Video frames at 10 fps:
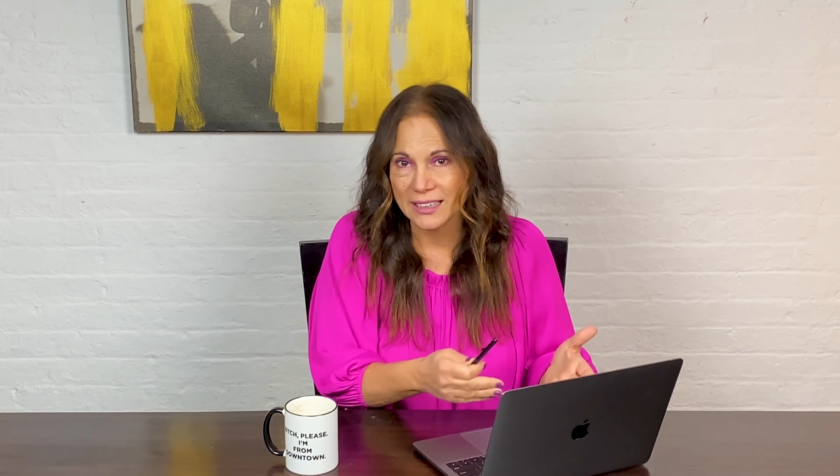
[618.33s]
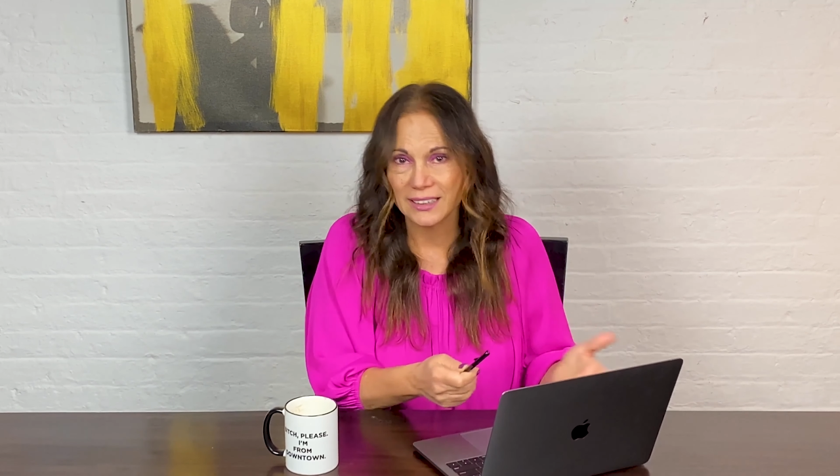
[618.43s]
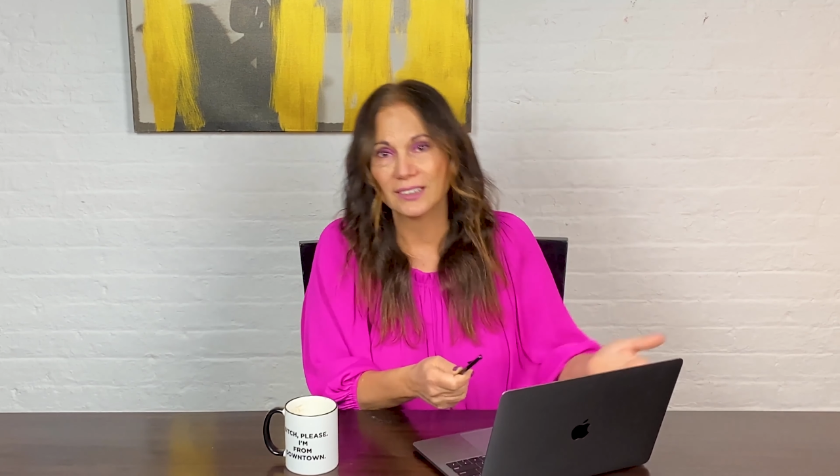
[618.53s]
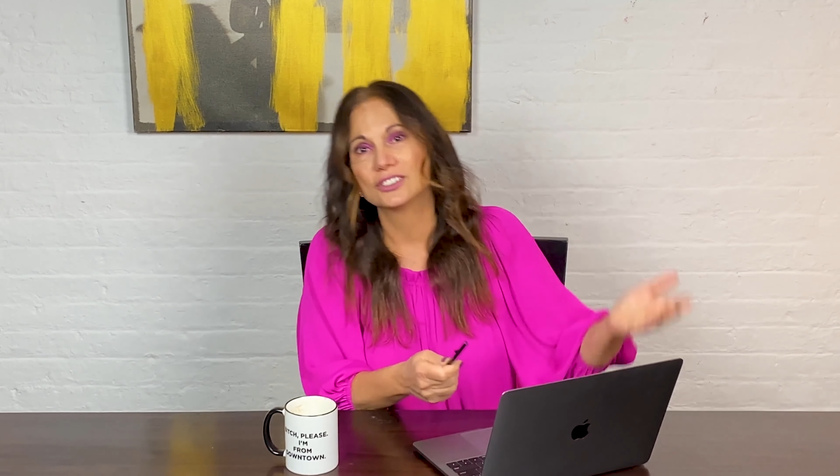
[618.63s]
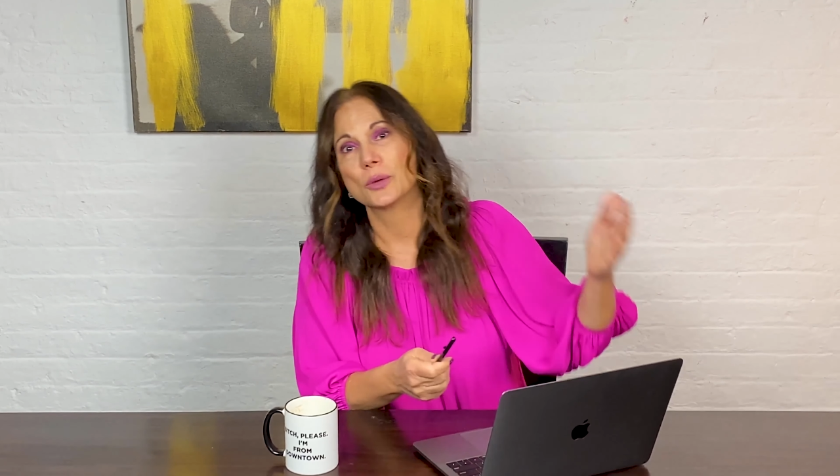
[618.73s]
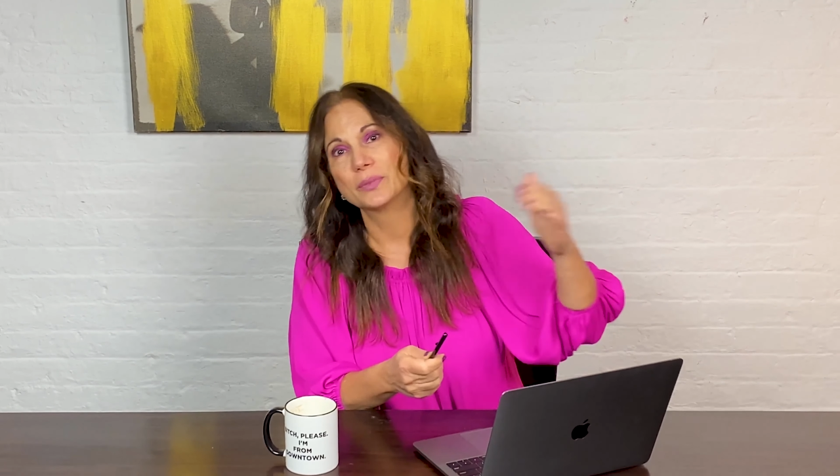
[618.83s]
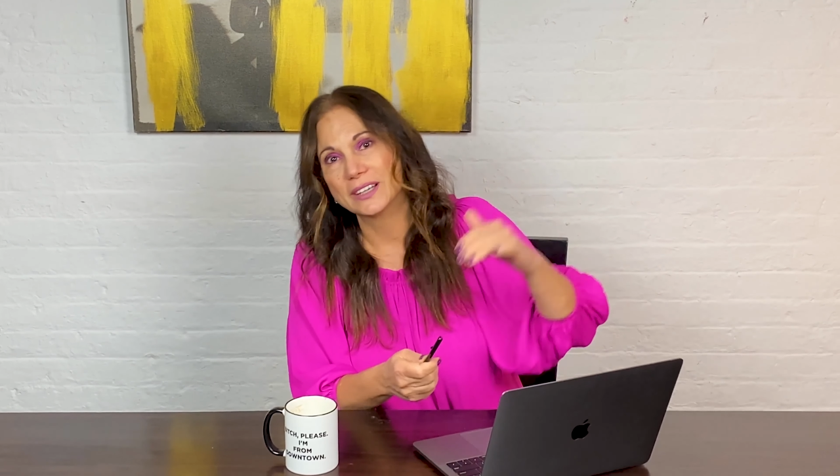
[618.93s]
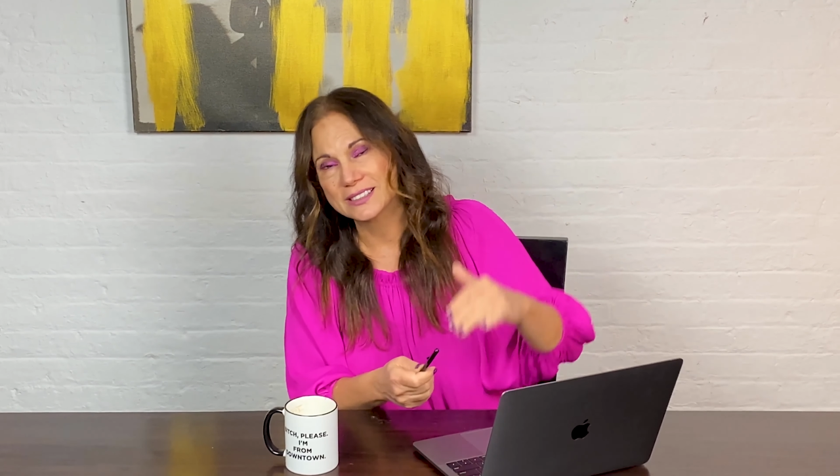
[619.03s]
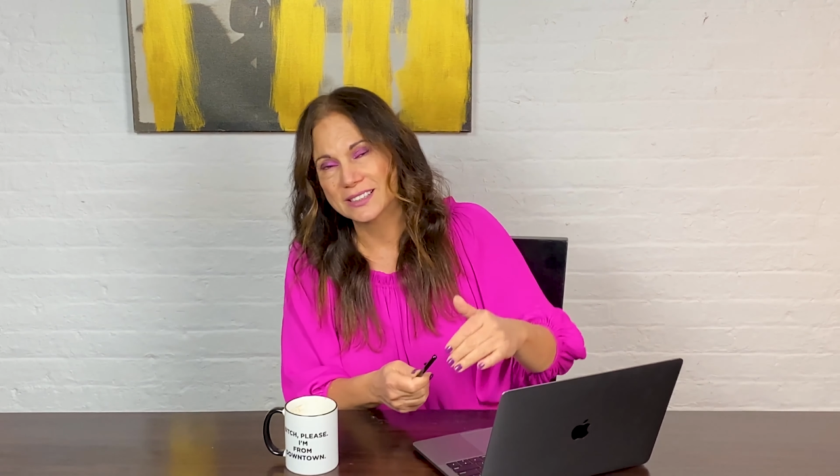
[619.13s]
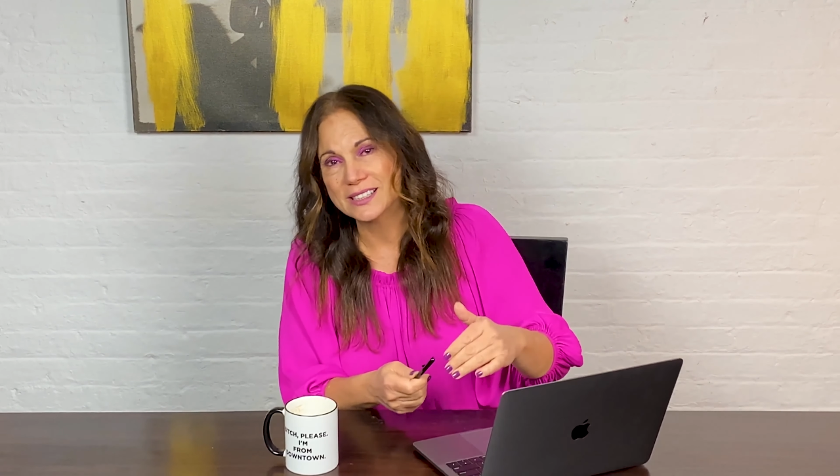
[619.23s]
and then
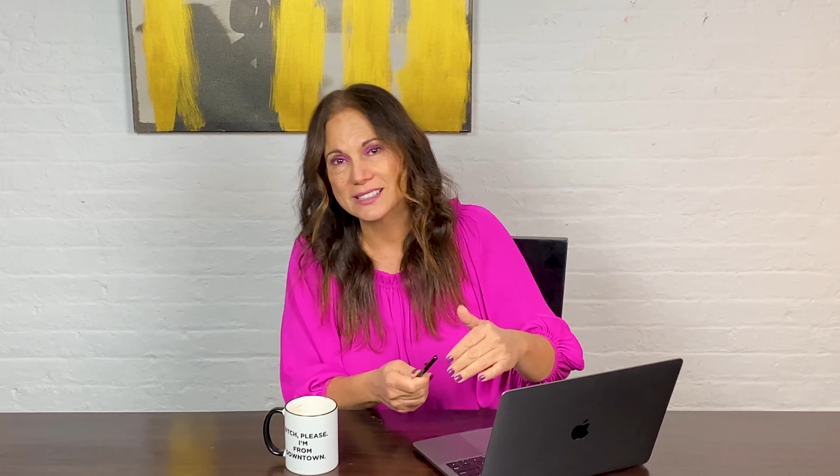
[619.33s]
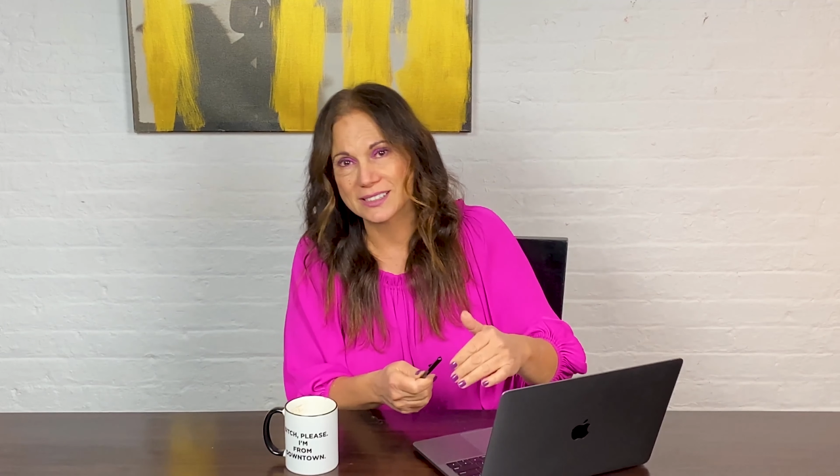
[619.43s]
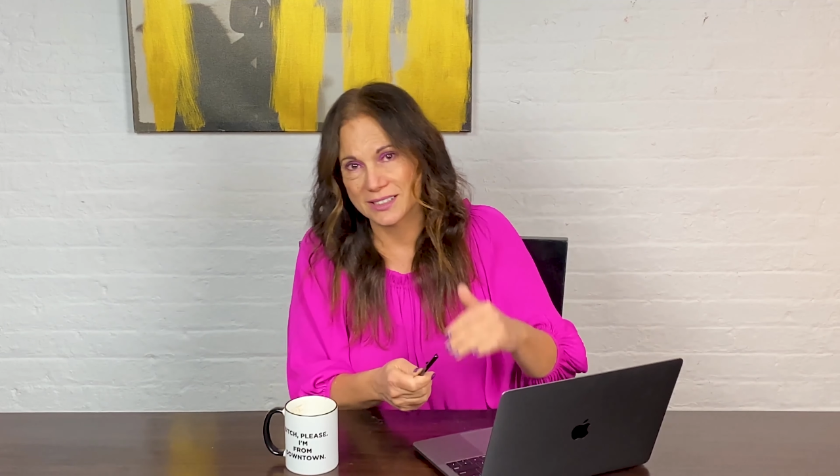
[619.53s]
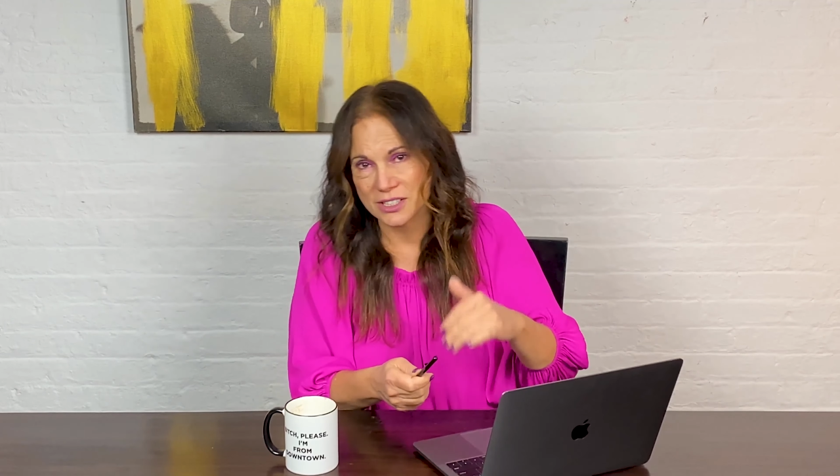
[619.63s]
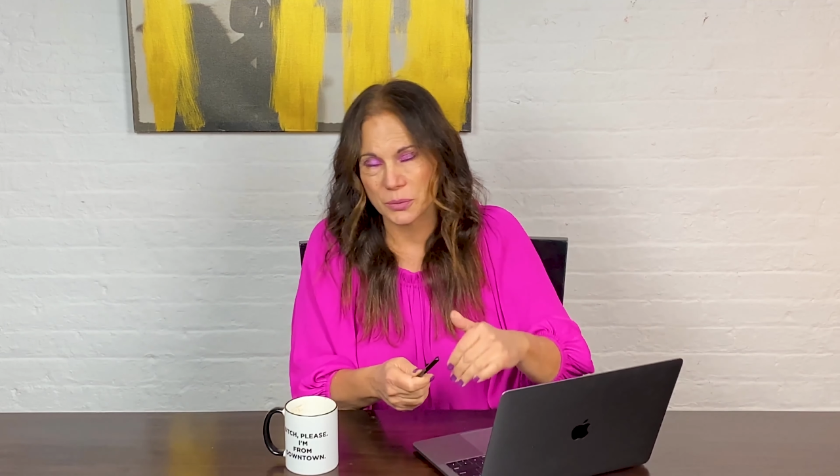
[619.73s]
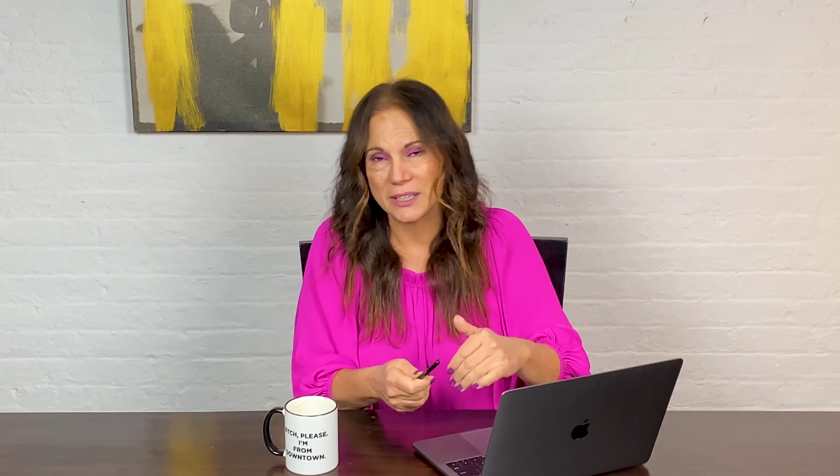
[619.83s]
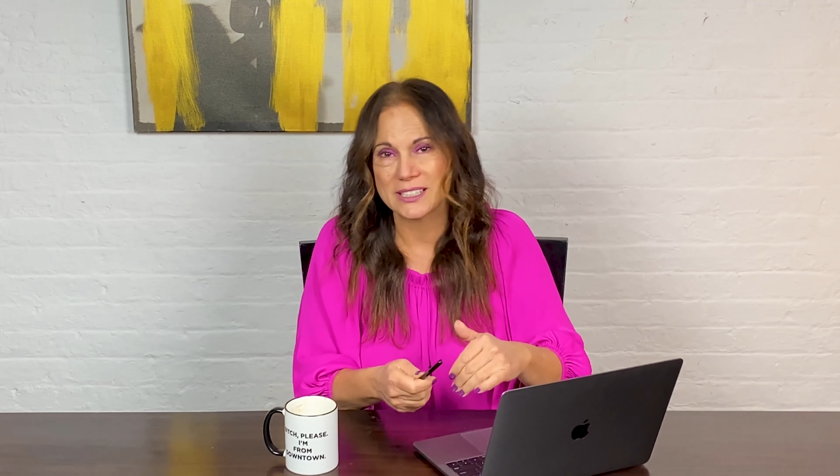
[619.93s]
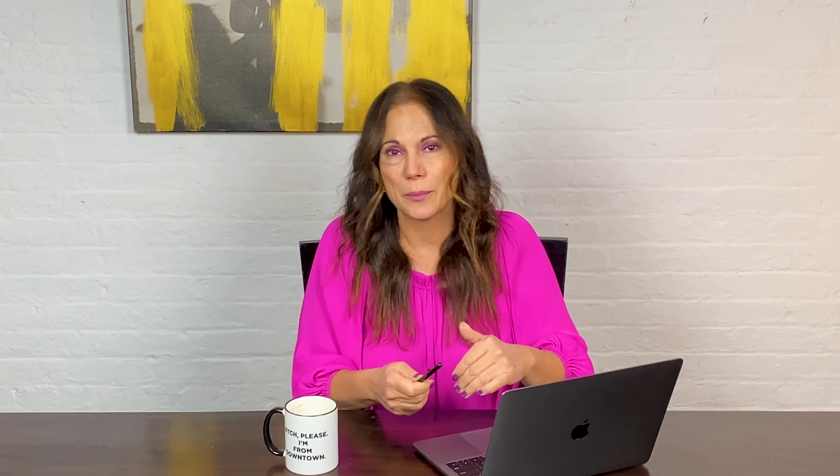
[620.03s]
jumping into this this week's